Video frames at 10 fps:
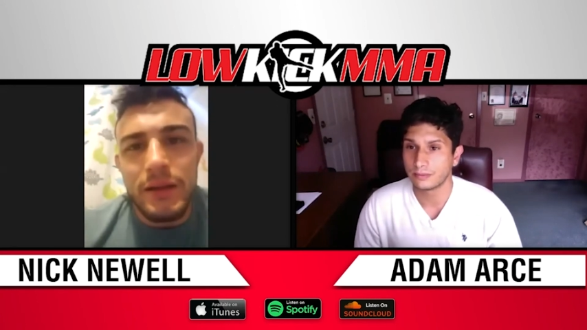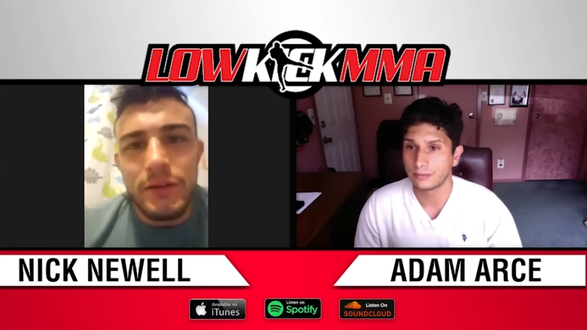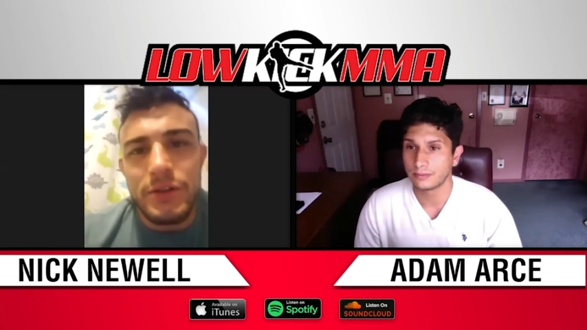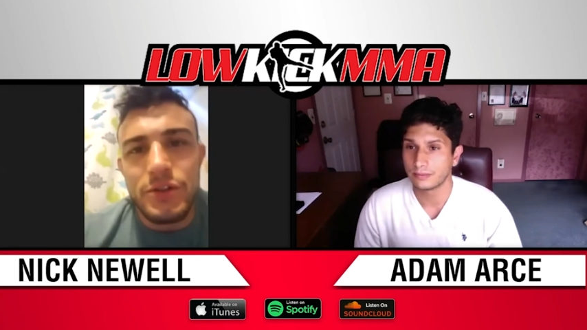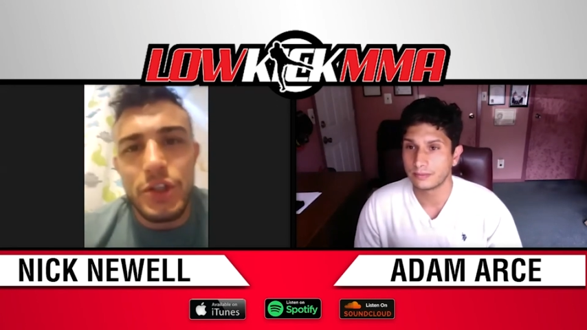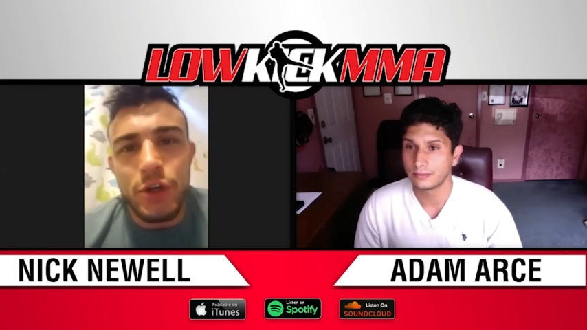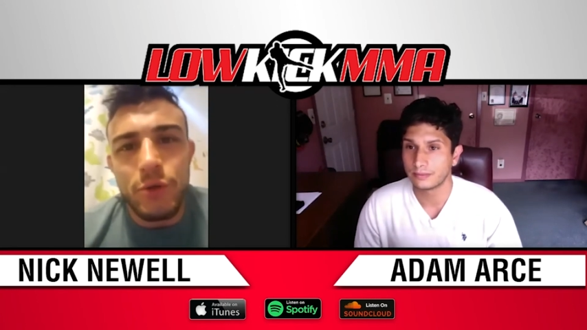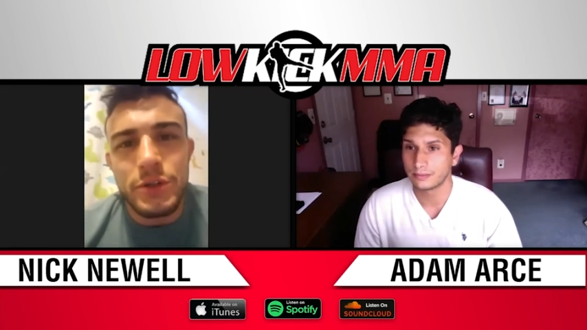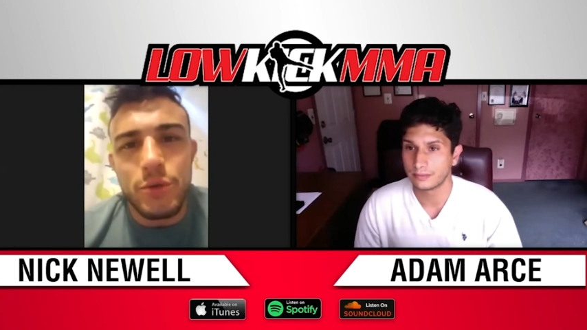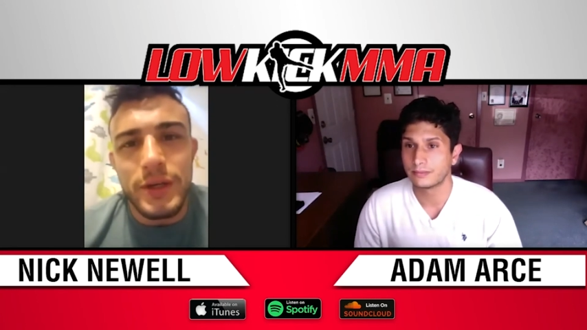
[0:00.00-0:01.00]
Speaker 1: two and
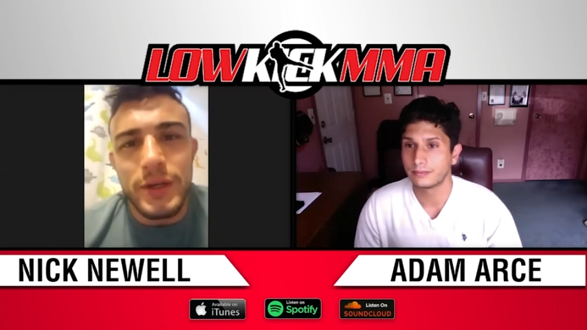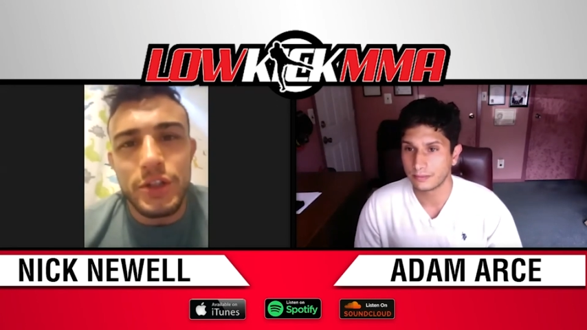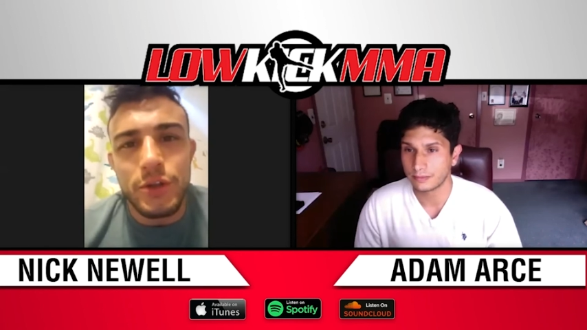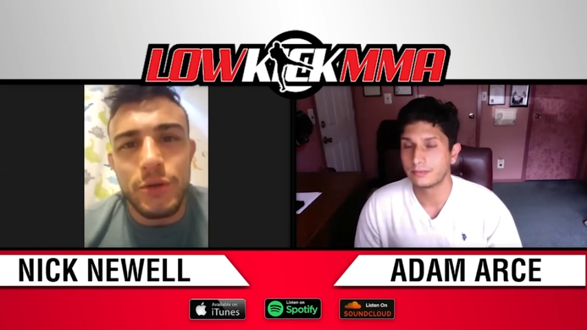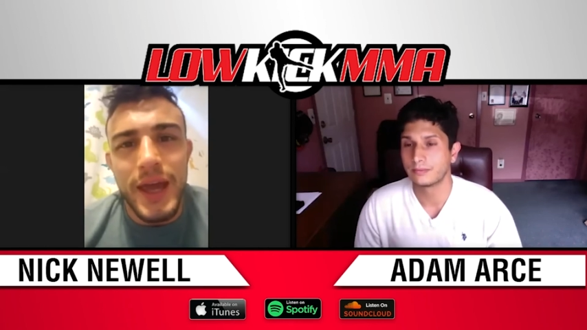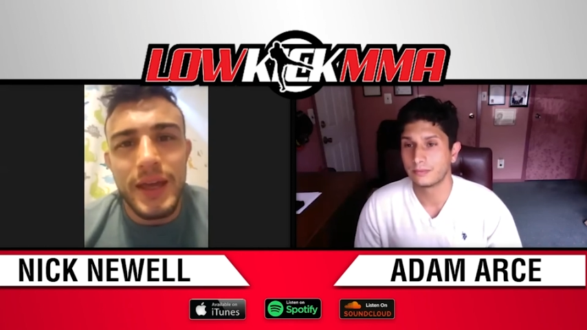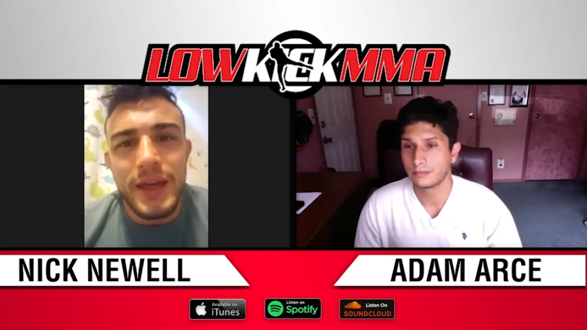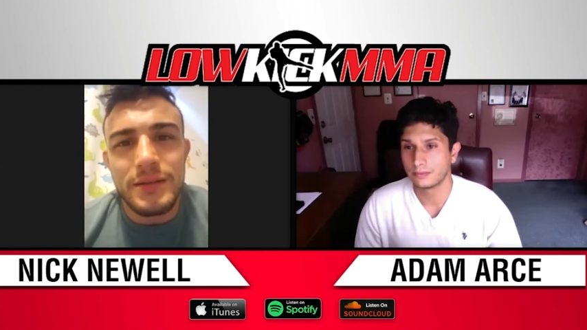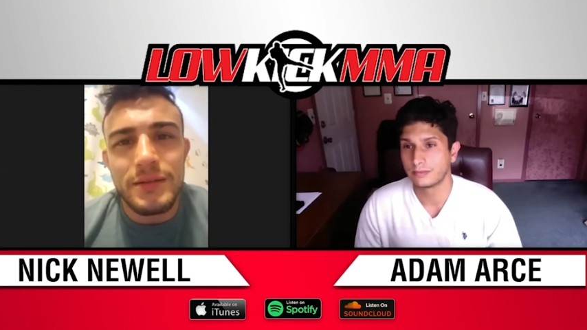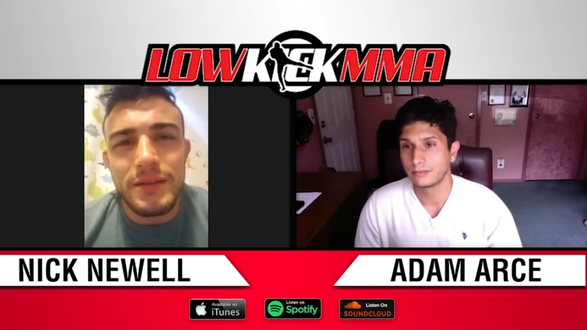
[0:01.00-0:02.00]
22, eight
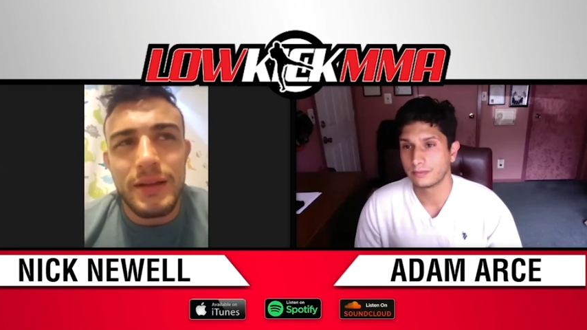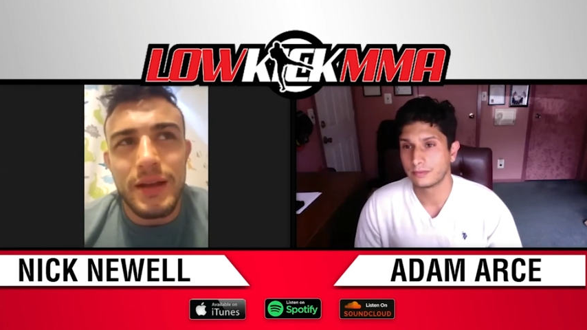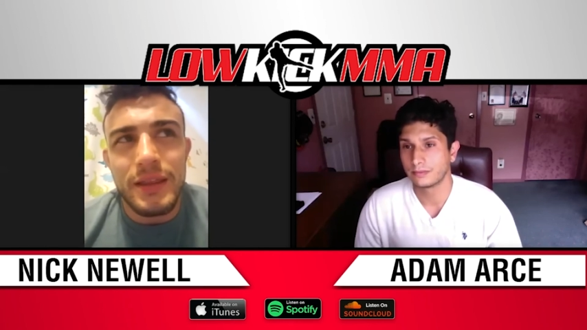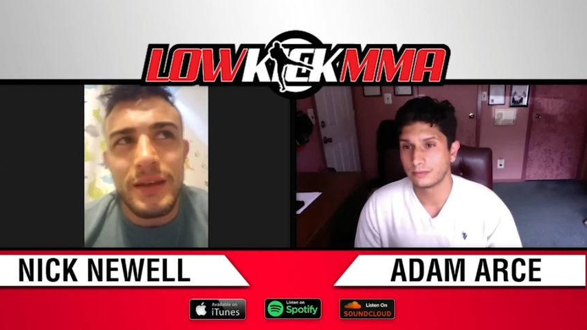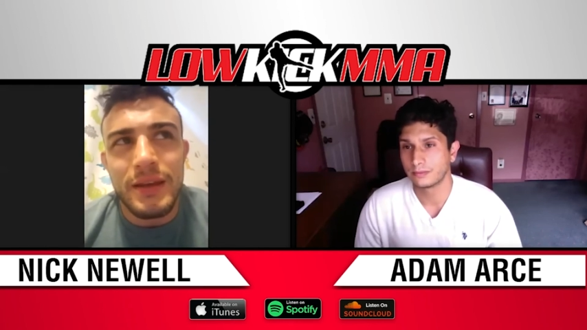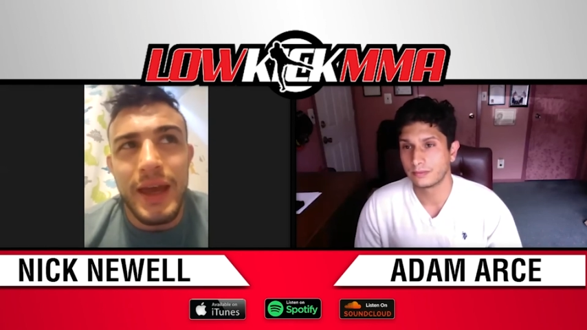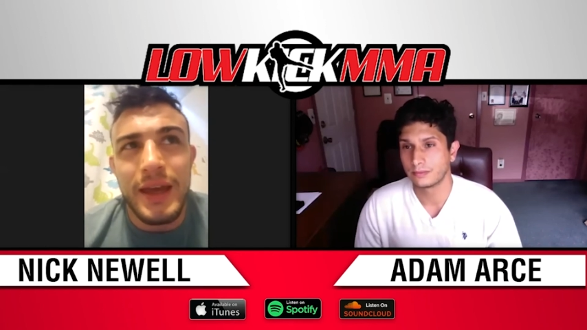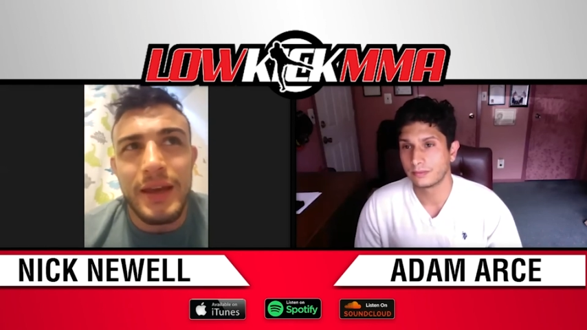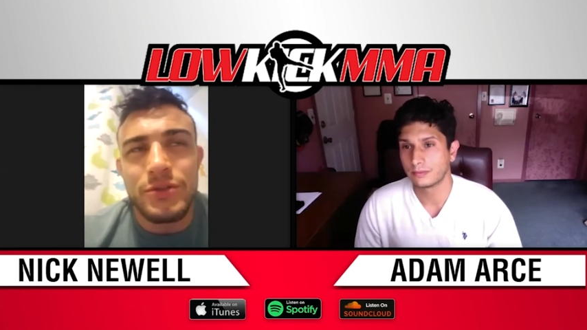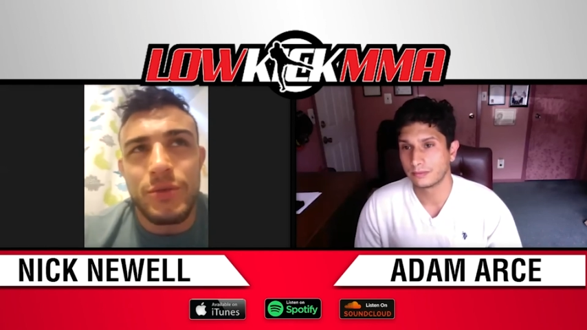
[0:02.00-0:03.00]
I think eight and
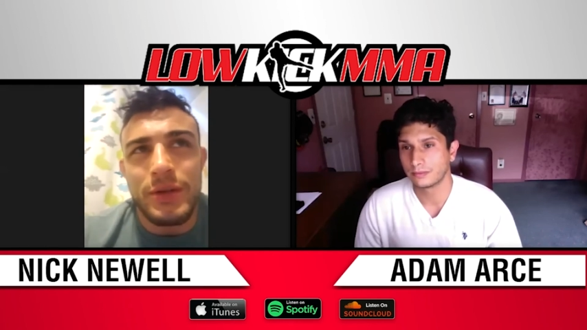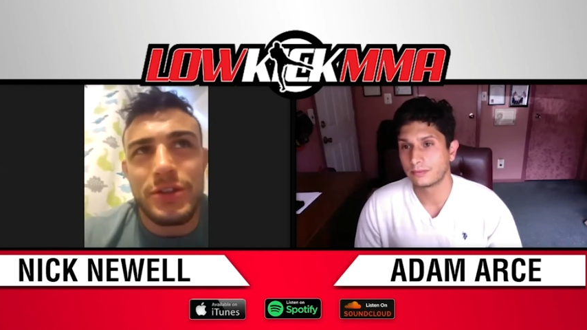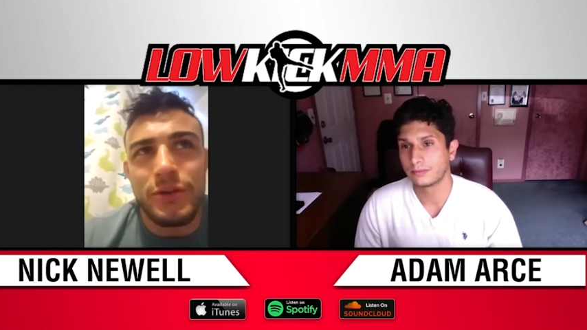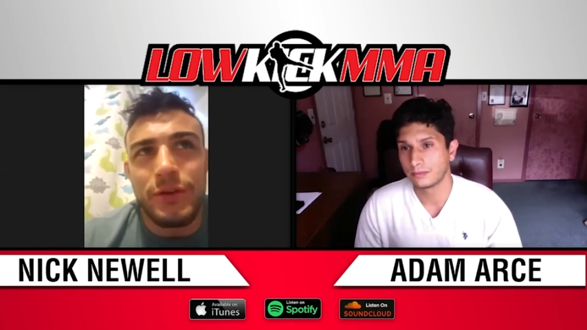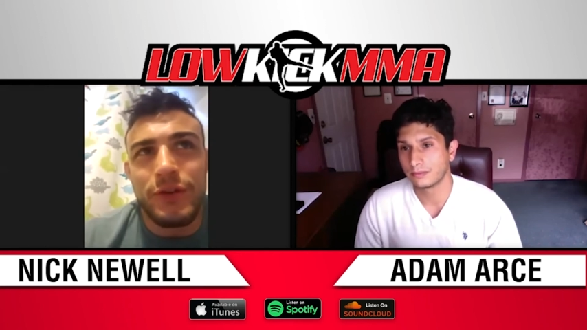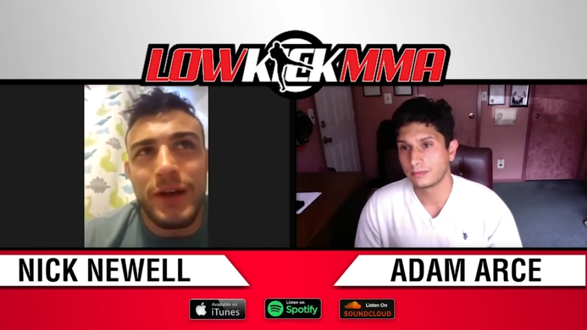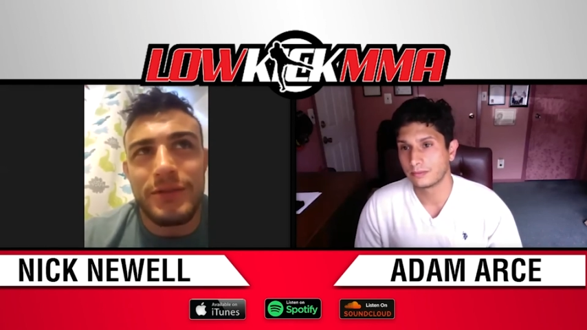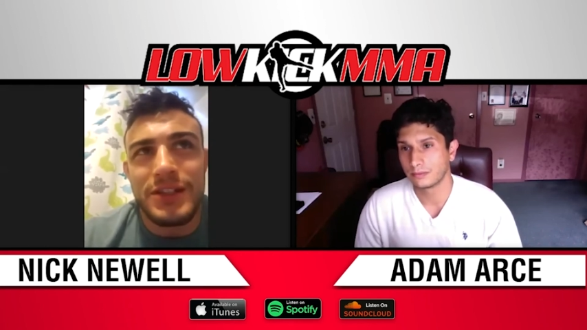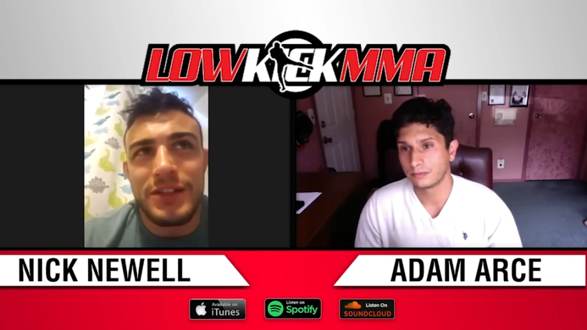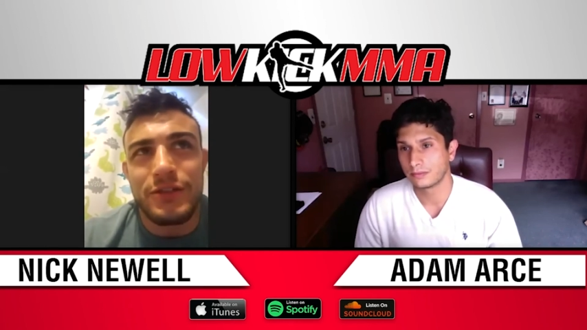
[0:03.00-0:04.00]
22 if you count six
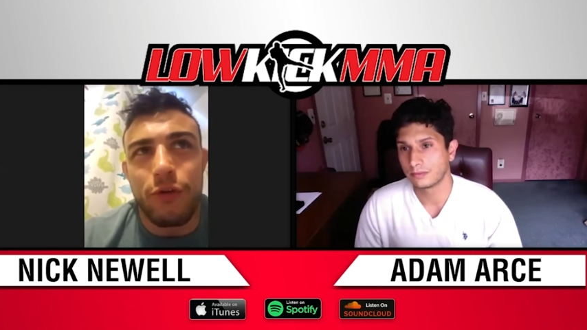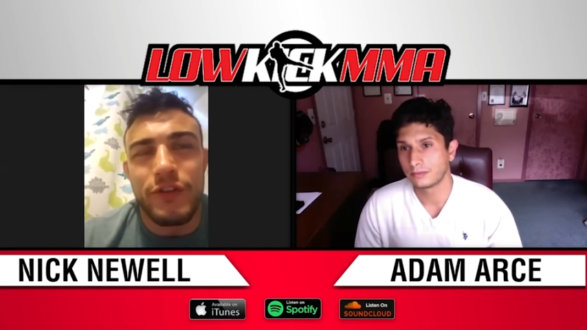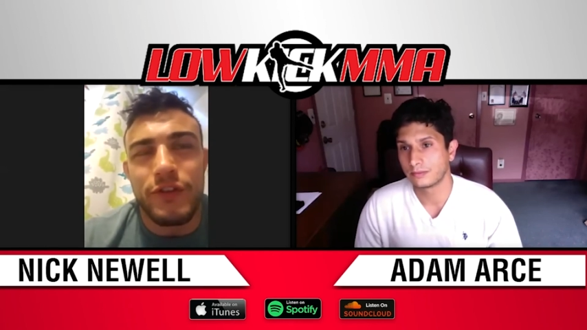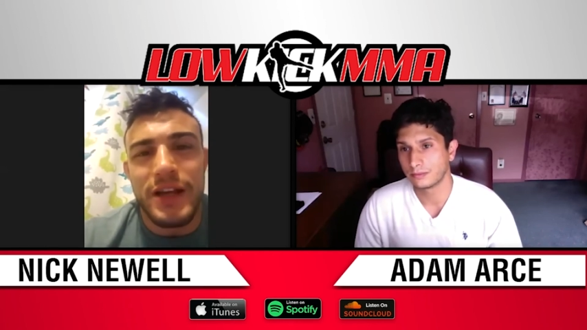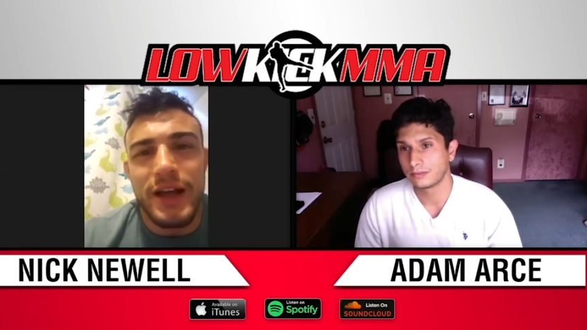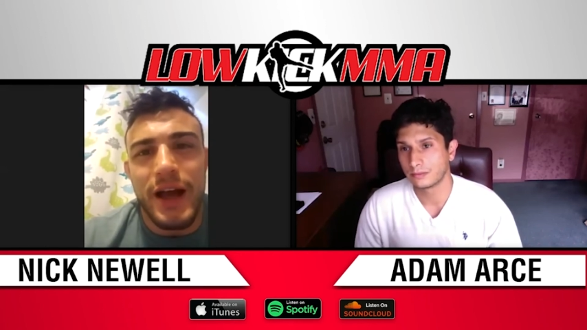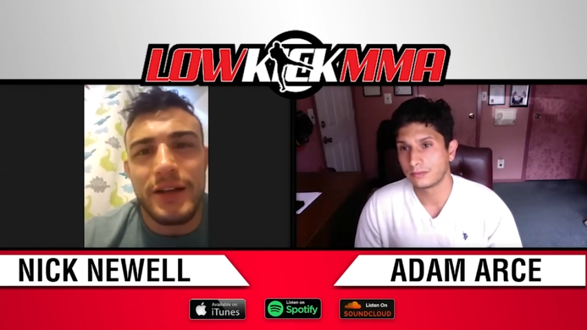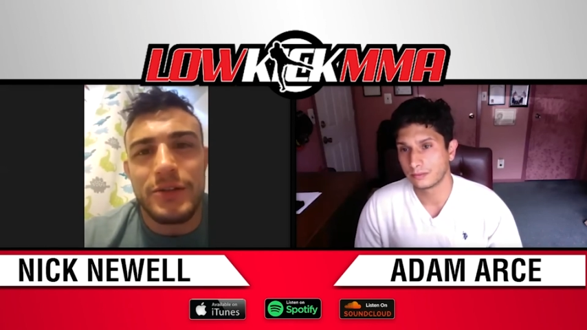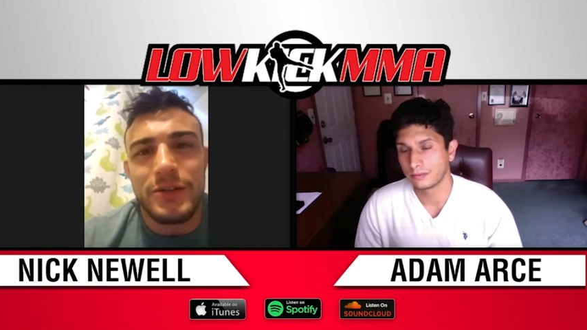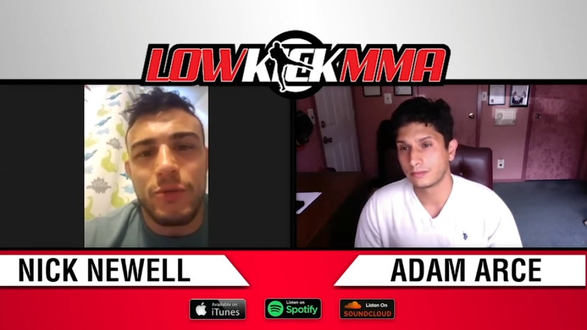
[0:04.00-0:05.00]
forfeits I got because I was a
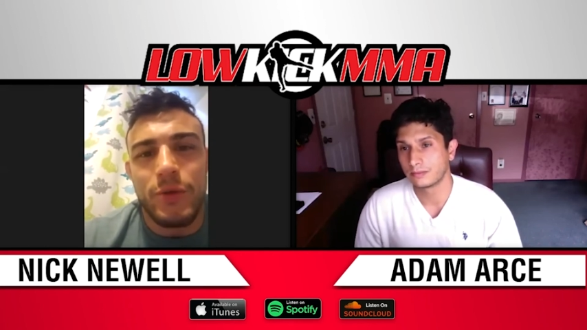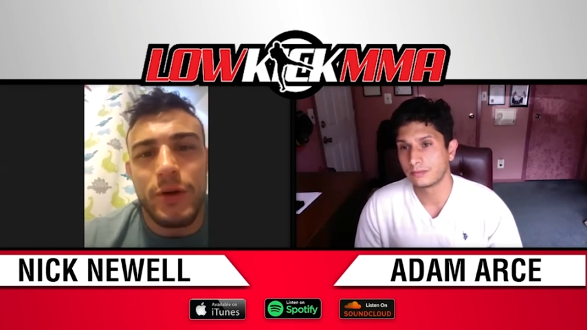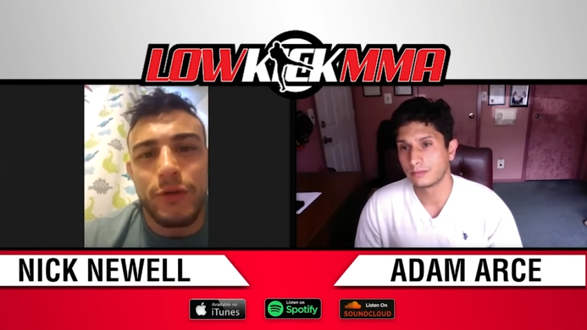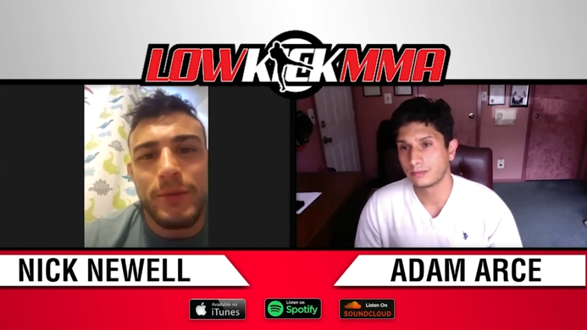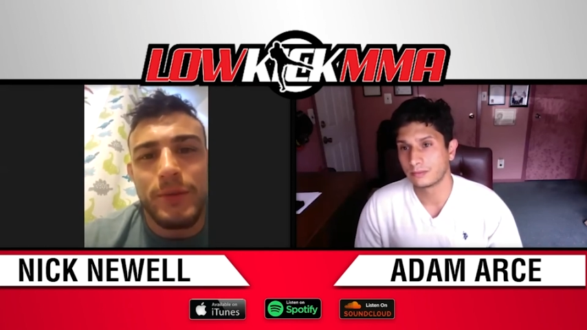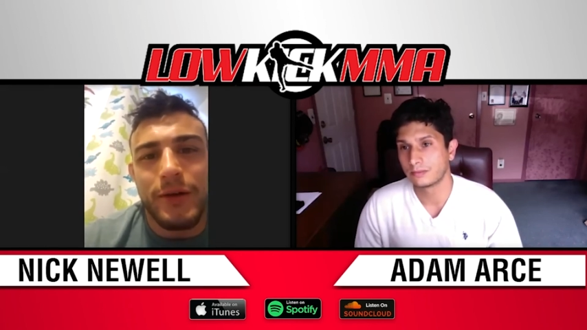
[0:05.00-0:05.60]
103 pounder.